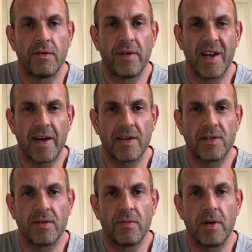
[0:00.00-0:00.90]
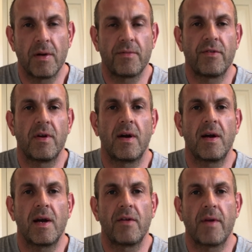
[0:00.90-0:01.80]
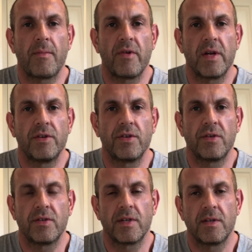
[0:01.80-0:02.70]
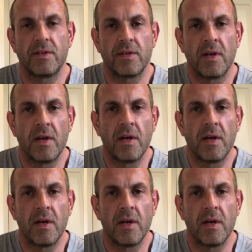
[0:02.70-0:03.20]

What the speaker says: For legs, we'll opt for a higher rep range since